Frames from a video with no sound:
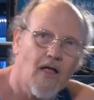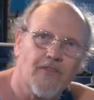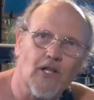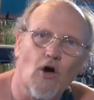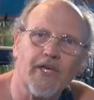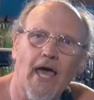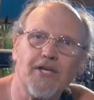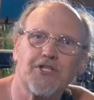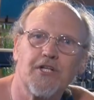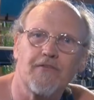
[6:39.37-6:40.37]
The
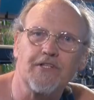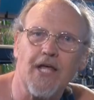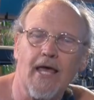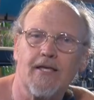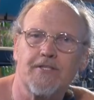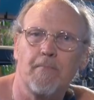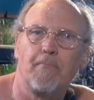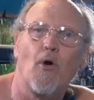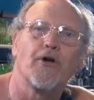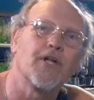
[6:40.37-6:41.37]
location of the tank is
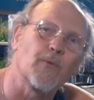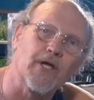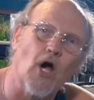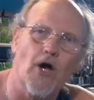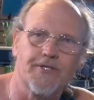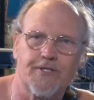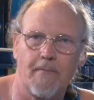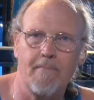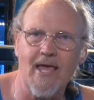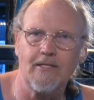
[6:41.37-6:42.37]
important in regards to
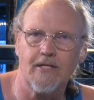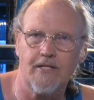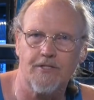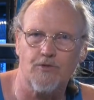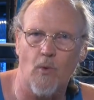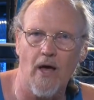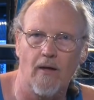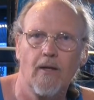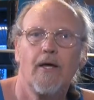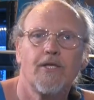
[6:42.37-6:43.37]
maintenance as
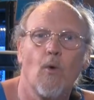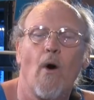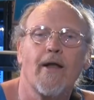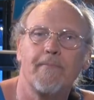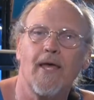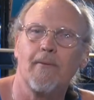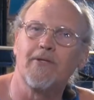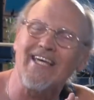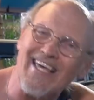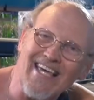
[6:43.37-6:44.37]
well. You'll want to be able
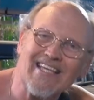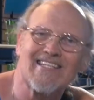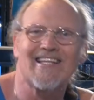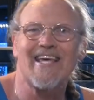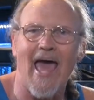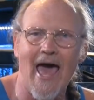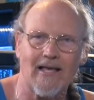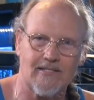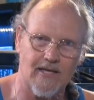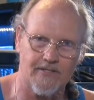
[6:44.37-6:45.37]
to easily
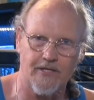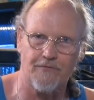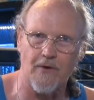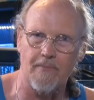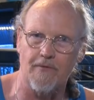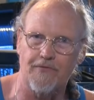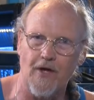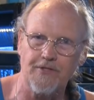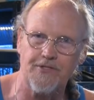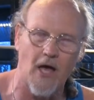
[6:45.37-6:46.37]
access it from the
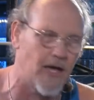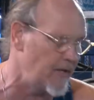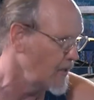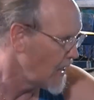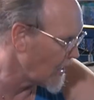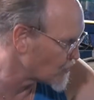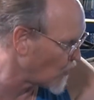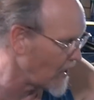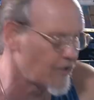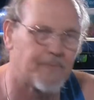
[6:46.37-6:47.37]
front side, as
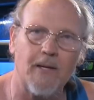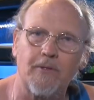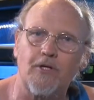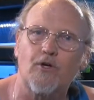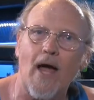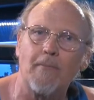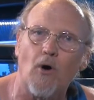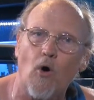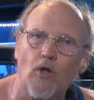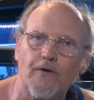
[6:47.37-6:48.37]
well as be able to grab a
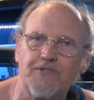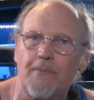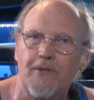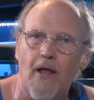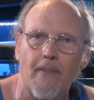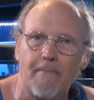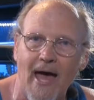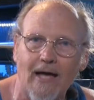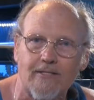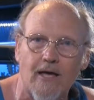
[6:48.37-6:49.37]
hold of something on the
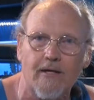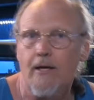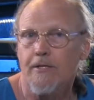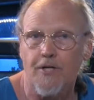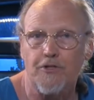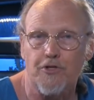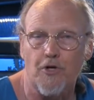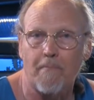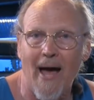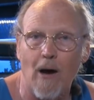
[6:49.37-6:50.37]
back side, such as
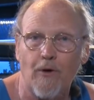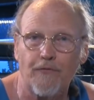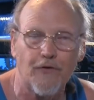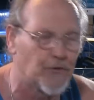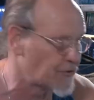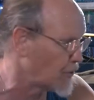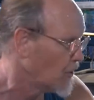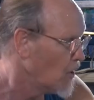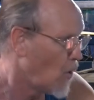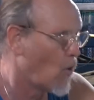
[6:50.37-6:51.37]
your power filter
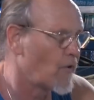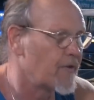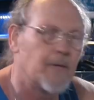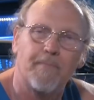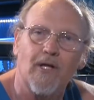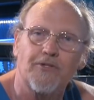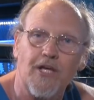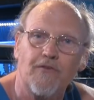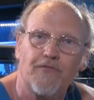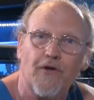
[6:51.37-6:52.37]
or the
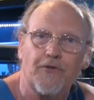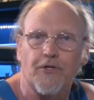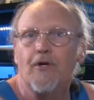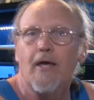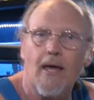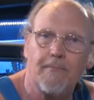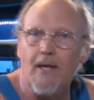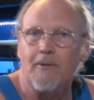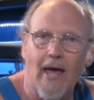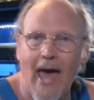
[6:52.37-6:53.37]
built-in filter, and be
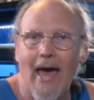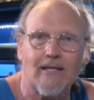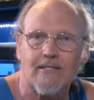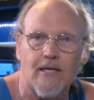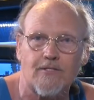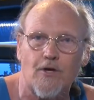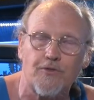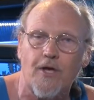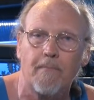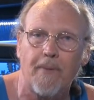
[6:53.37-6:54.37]
able to access
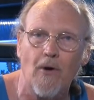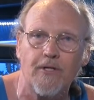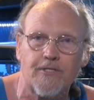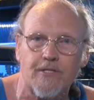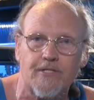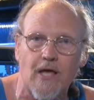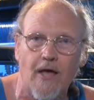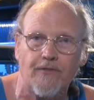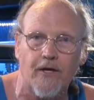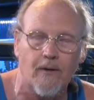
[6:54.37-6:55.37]
those components
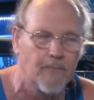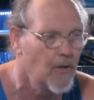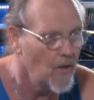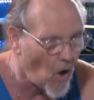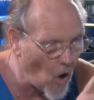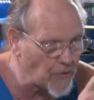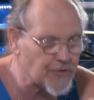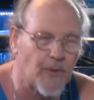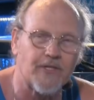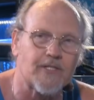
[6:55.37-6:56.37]
inside there.
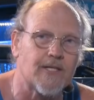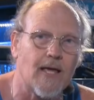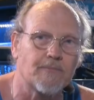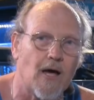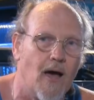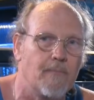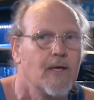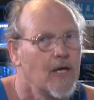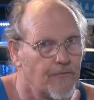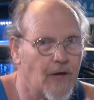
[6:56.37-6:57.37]
Also, at the same time,
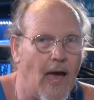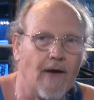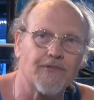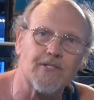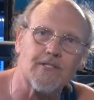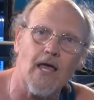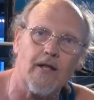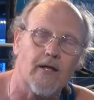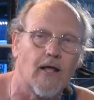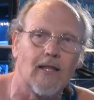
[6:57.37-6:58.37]
if you have to
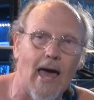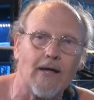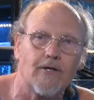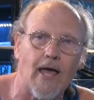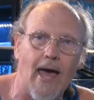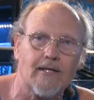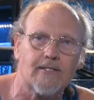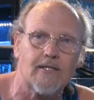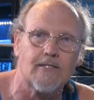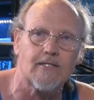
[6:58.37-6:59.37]
stand on a ladder to
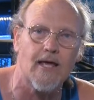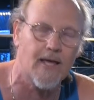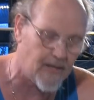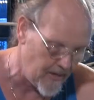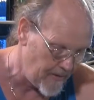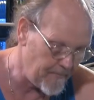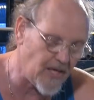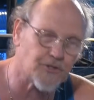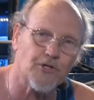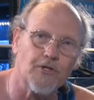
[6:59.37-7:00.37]
access the tank,
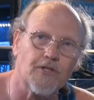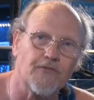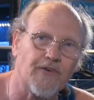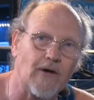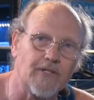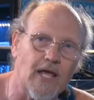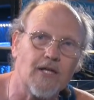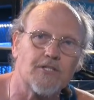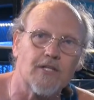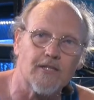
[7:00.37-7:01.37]
make sure that the
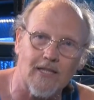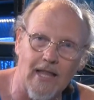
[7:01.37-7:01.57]
foundation that the